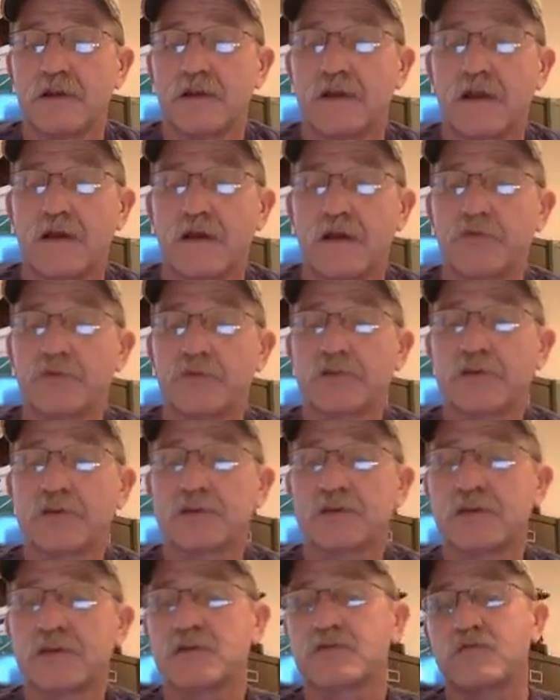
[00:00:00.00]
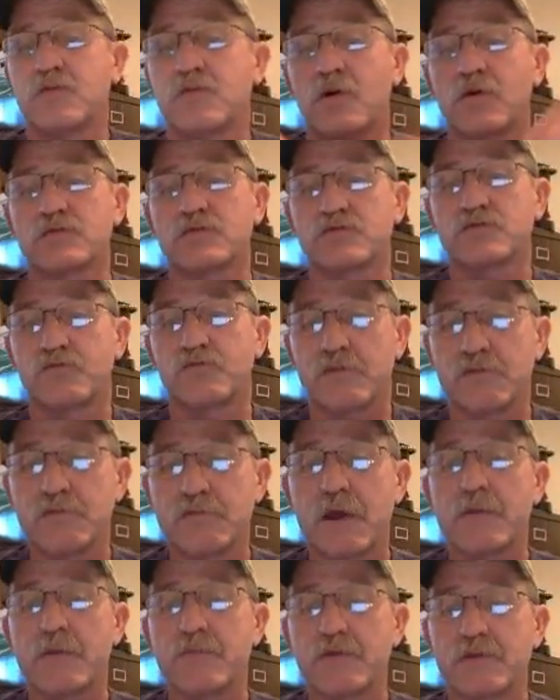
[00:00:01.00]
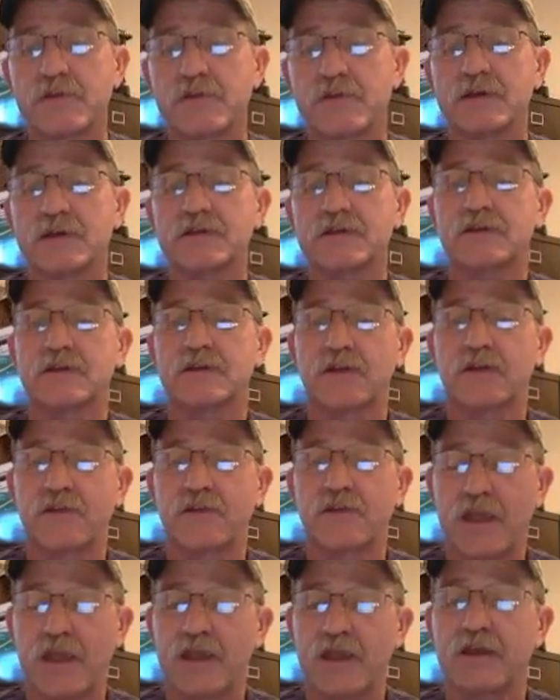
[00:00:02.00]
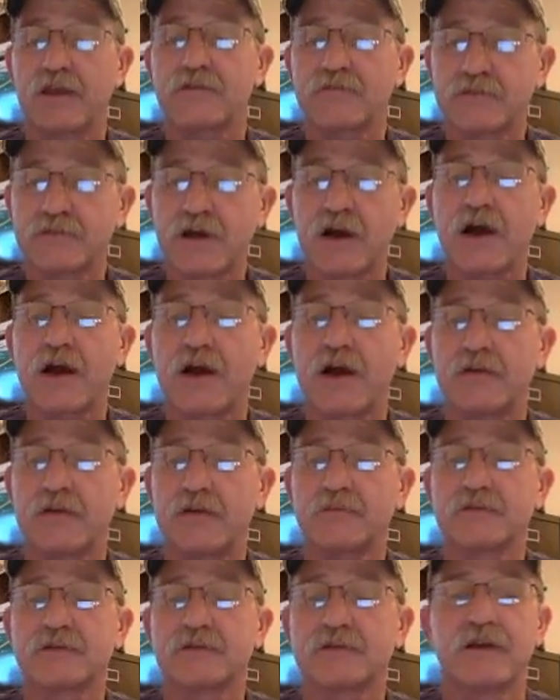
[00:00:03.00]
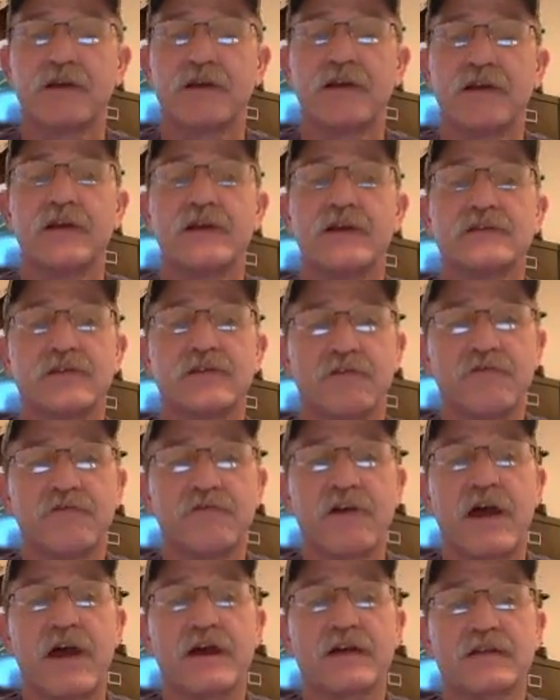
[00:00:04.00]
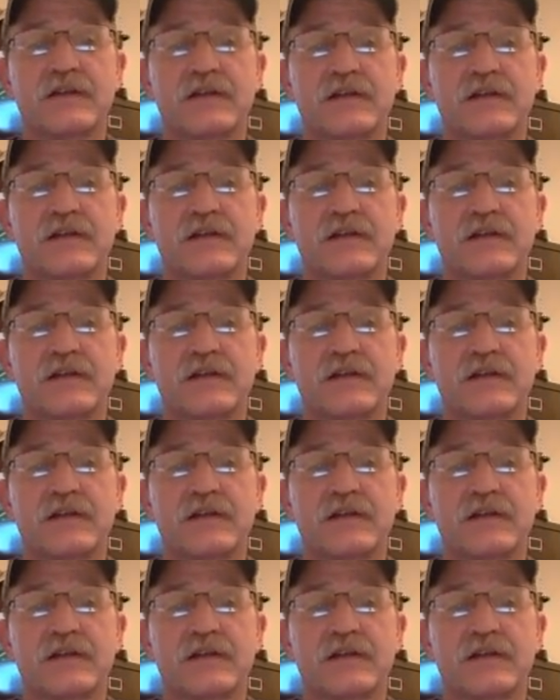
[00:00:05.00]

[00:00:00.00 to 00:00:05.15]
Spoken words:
Now put this in quotes. Remember this to the end of times is the fact